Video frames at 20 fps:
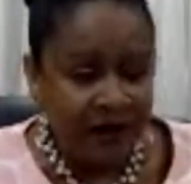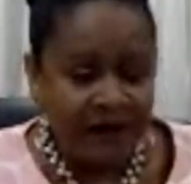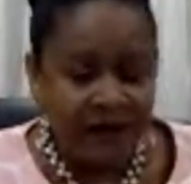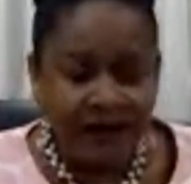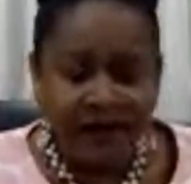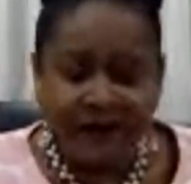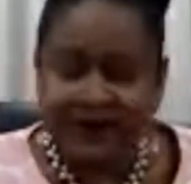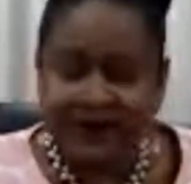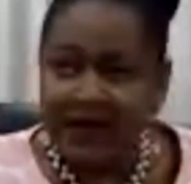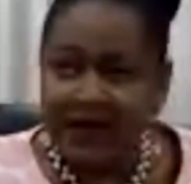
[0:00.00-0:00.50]
For
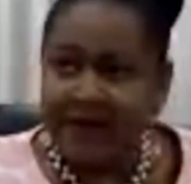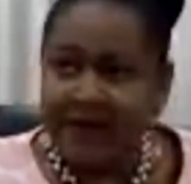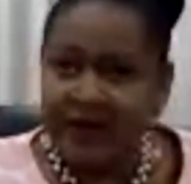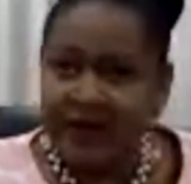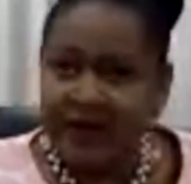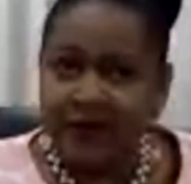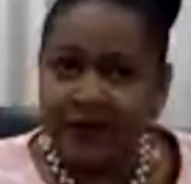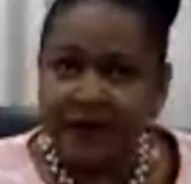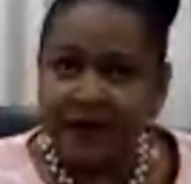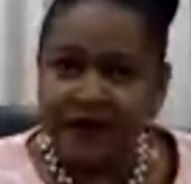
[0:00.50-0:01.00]
example,
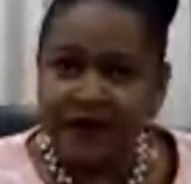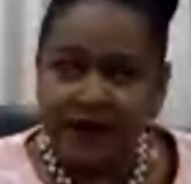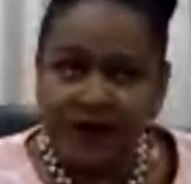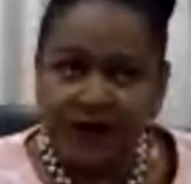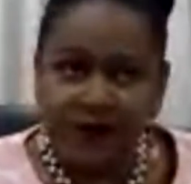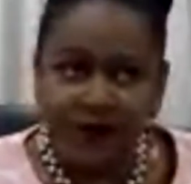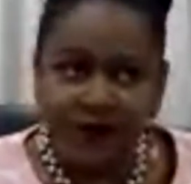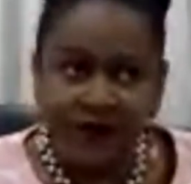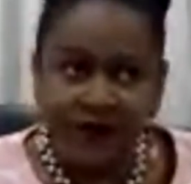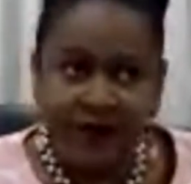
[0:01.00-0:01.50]
in
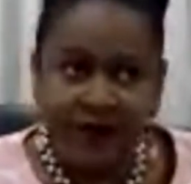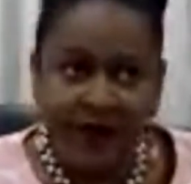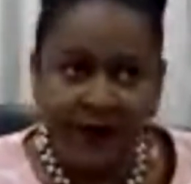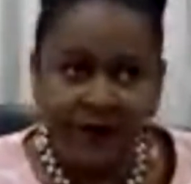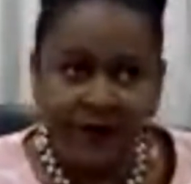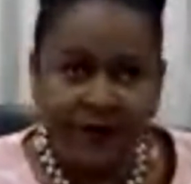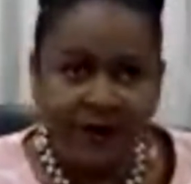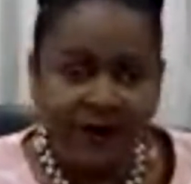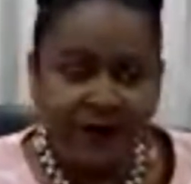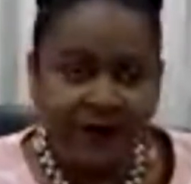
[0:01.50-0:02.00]
protection of the
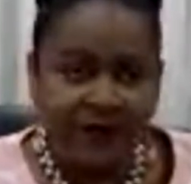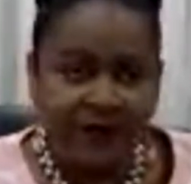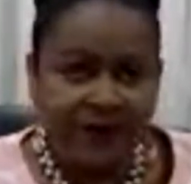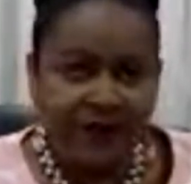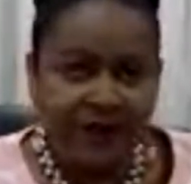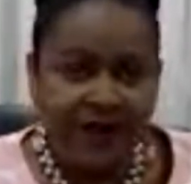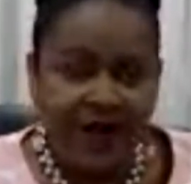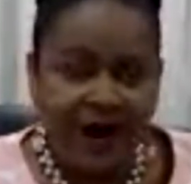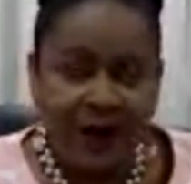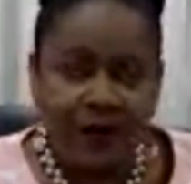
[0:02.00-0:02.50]
Caribbean
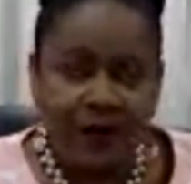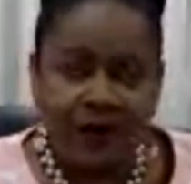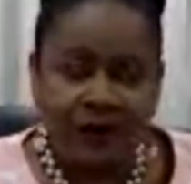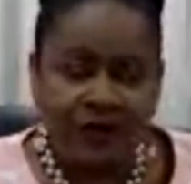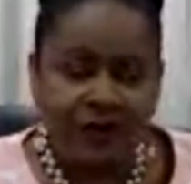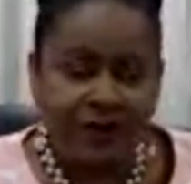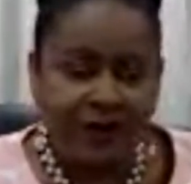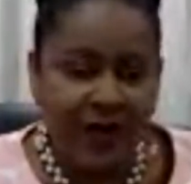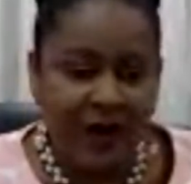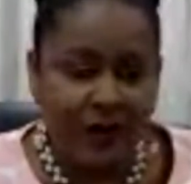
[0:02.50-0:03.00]
Sea, our,
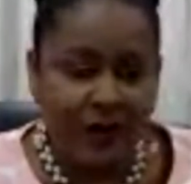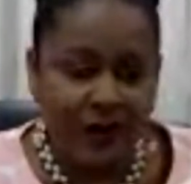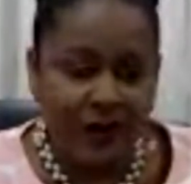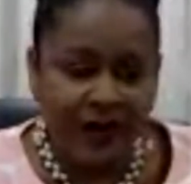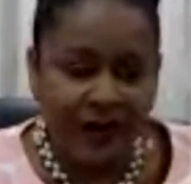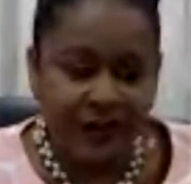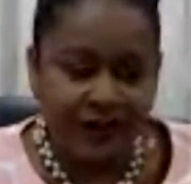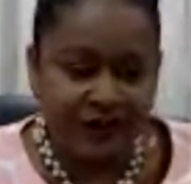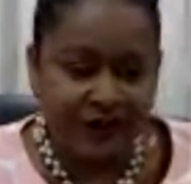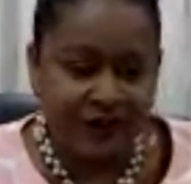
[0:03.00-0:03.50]
our
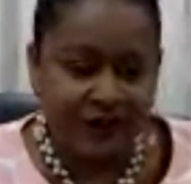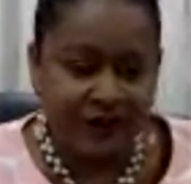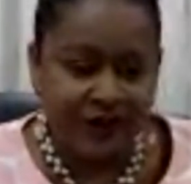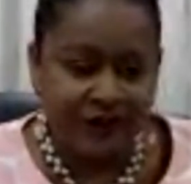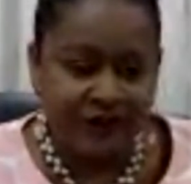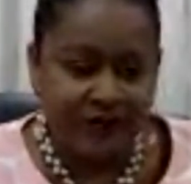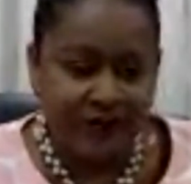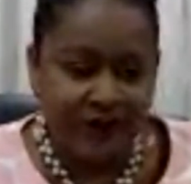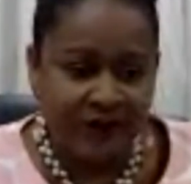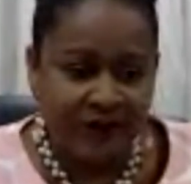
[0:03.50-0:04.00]
heads of
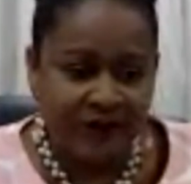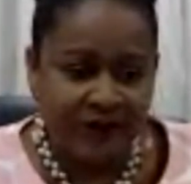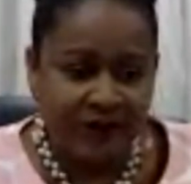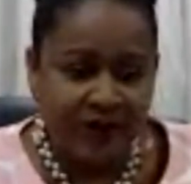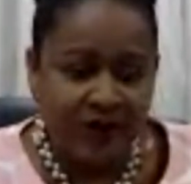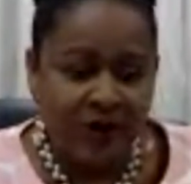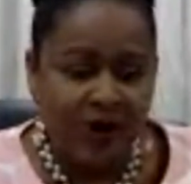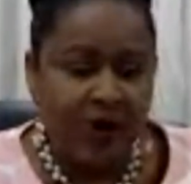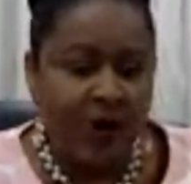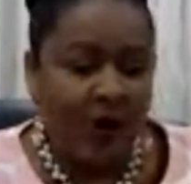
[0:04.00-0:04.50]
government
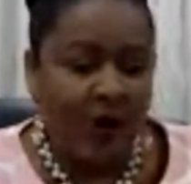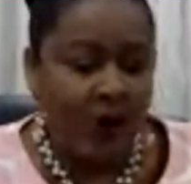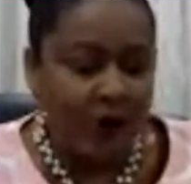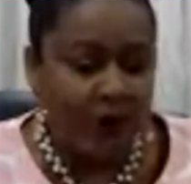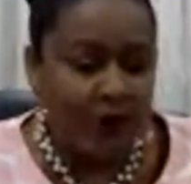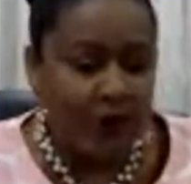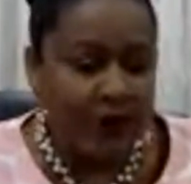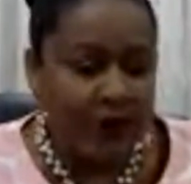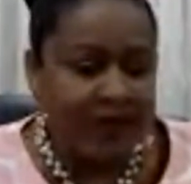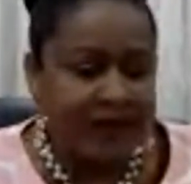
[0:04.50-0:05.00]

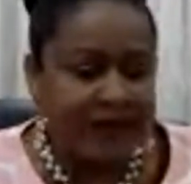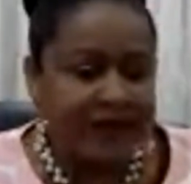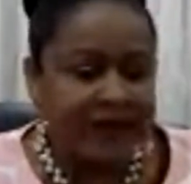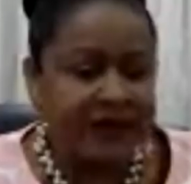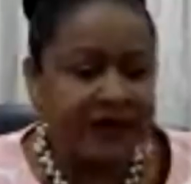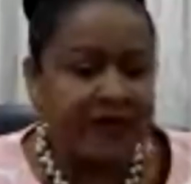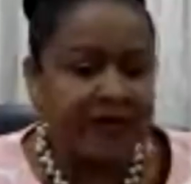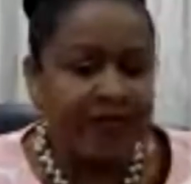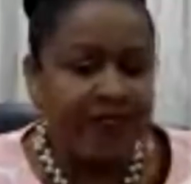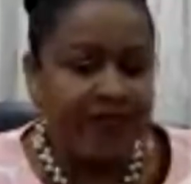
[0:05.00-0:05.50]

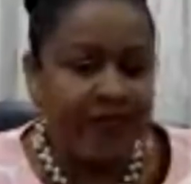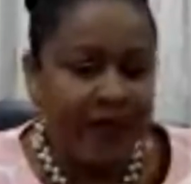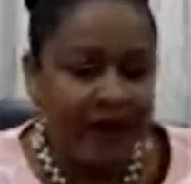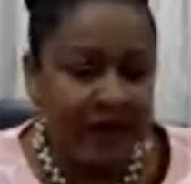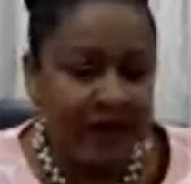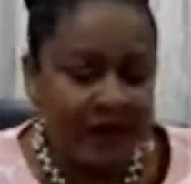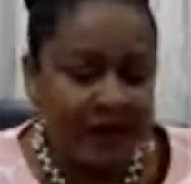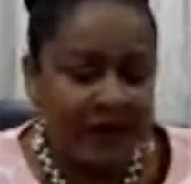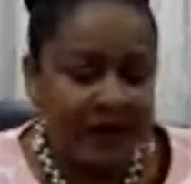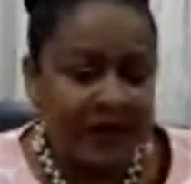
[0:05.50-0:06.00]
always
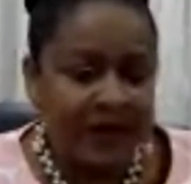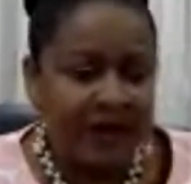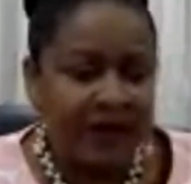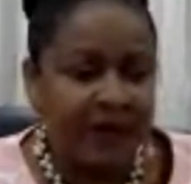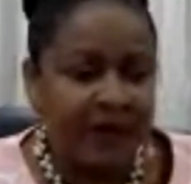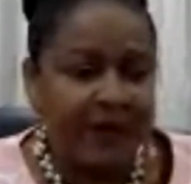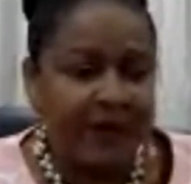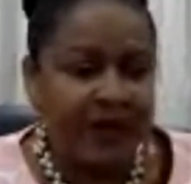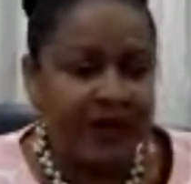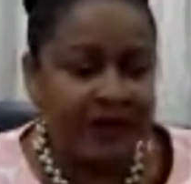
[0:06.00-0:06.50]
make
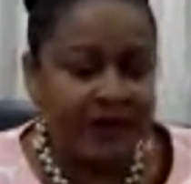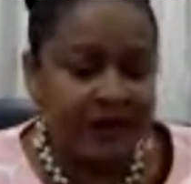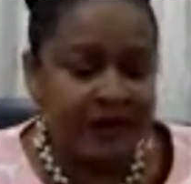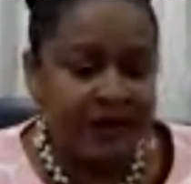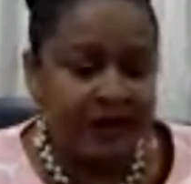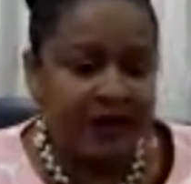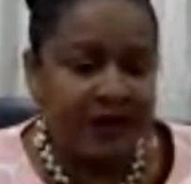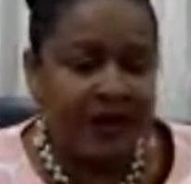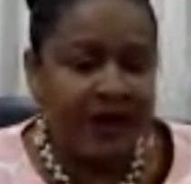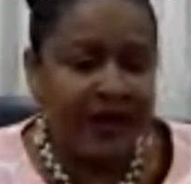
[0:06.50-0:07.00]
the
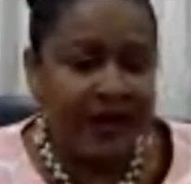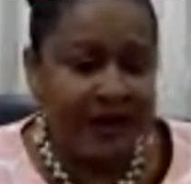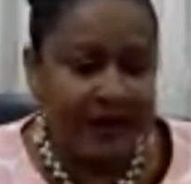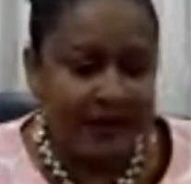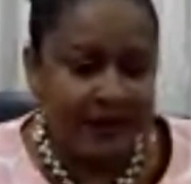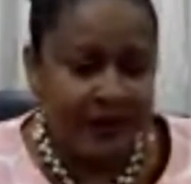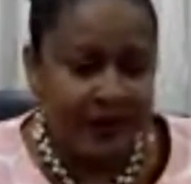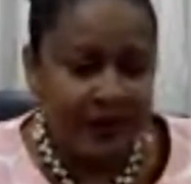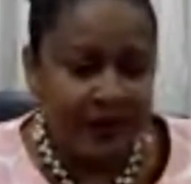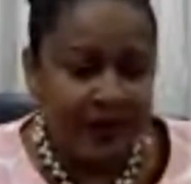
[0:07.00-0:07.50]
political
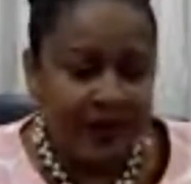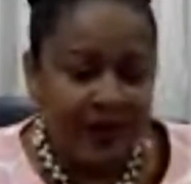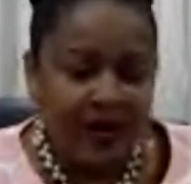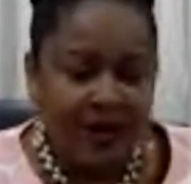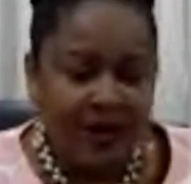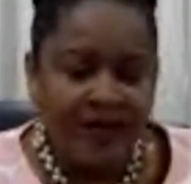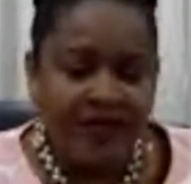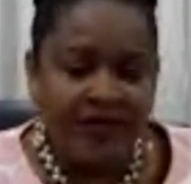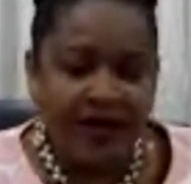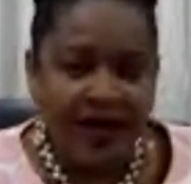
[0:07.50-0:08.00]
claim
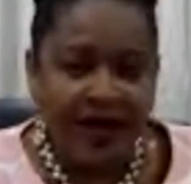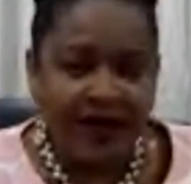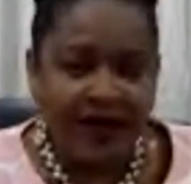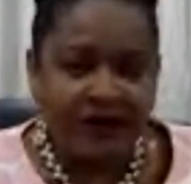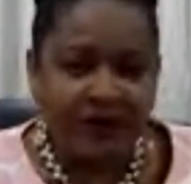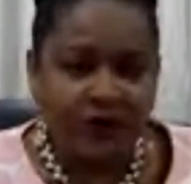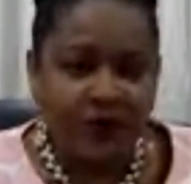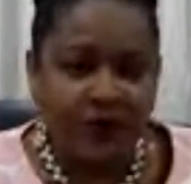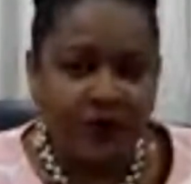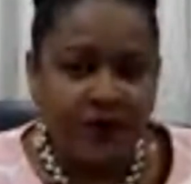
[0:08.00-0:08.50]
that
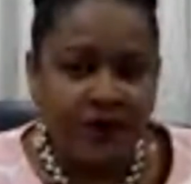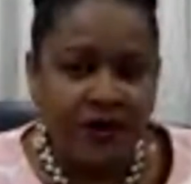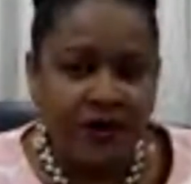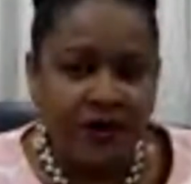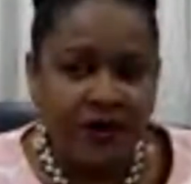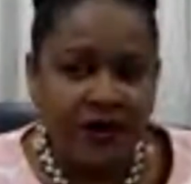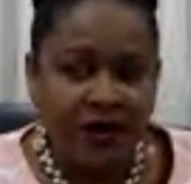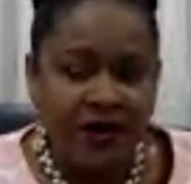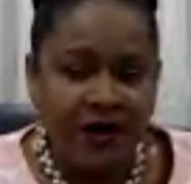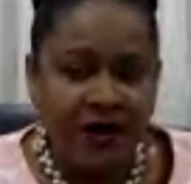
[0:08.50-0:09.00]

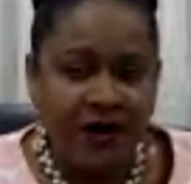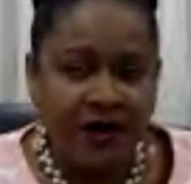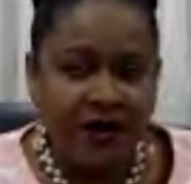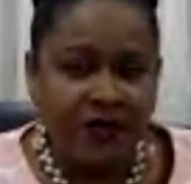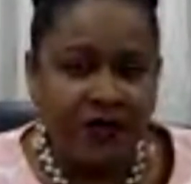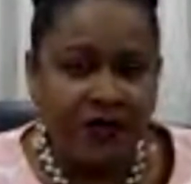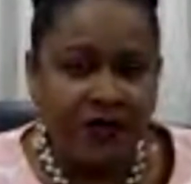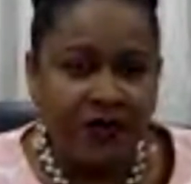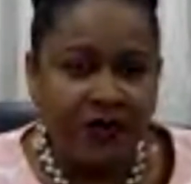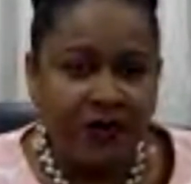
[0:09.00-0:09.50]
we,
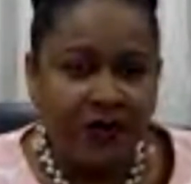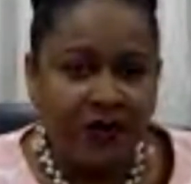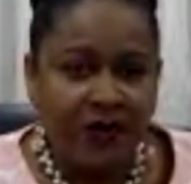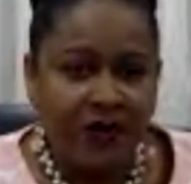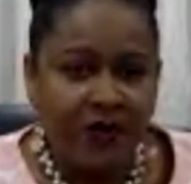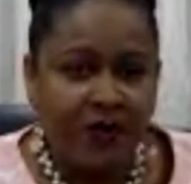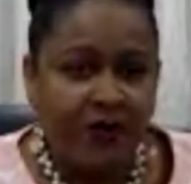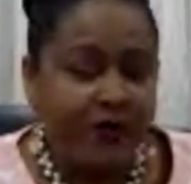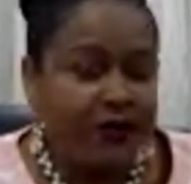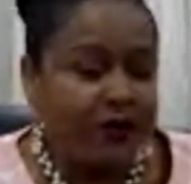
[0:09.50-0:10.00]
um,
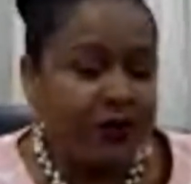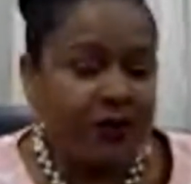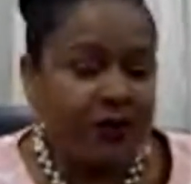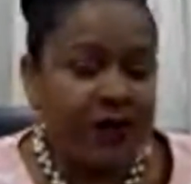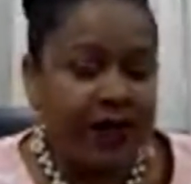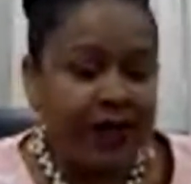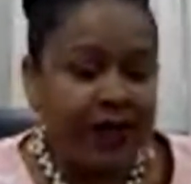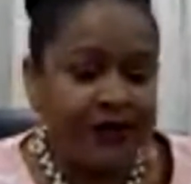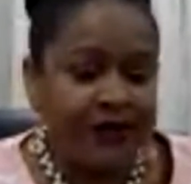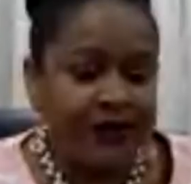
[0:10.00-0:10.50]
we do not
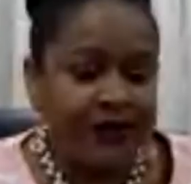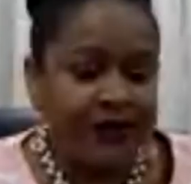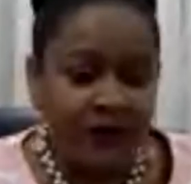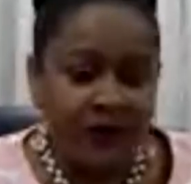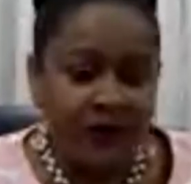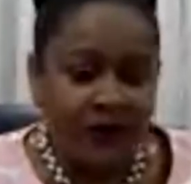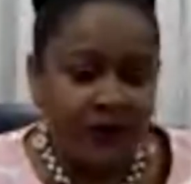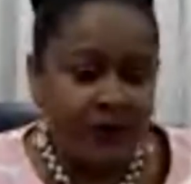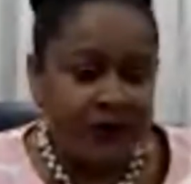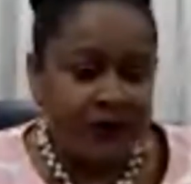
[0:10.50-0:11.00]
like
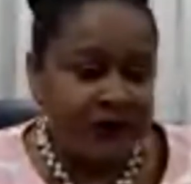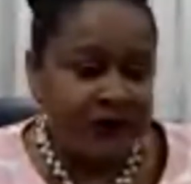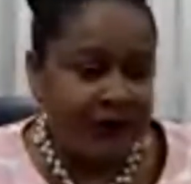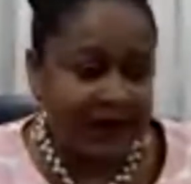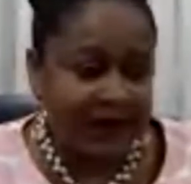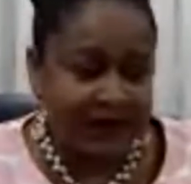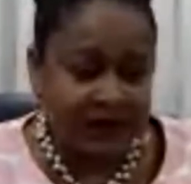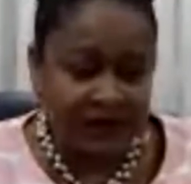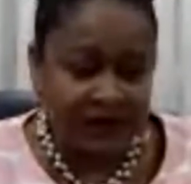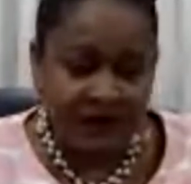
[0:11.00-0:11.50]
nuclear waste
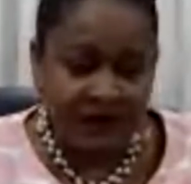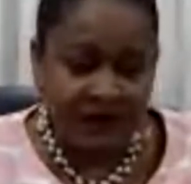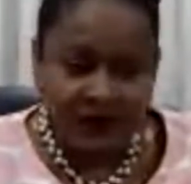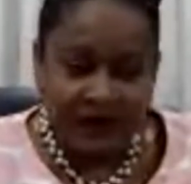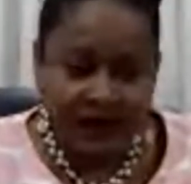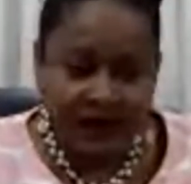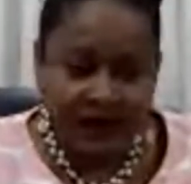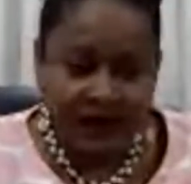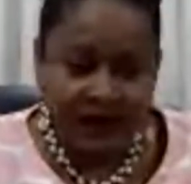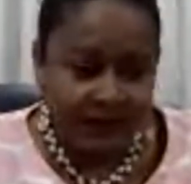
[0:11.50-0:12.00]
passing through the
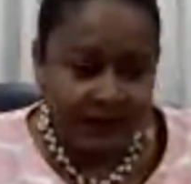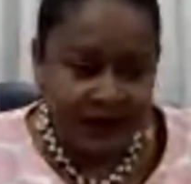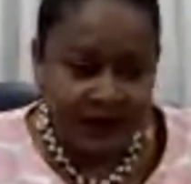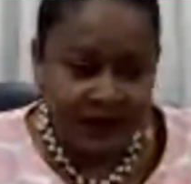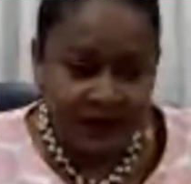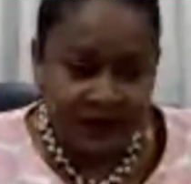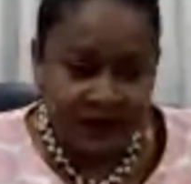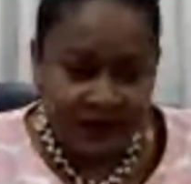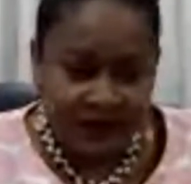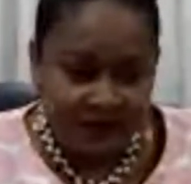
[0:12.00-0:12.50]
Caribbean
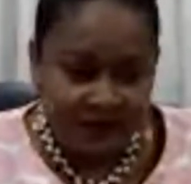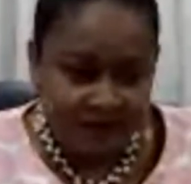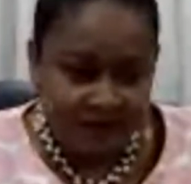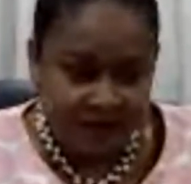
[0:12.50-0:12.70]
Sea.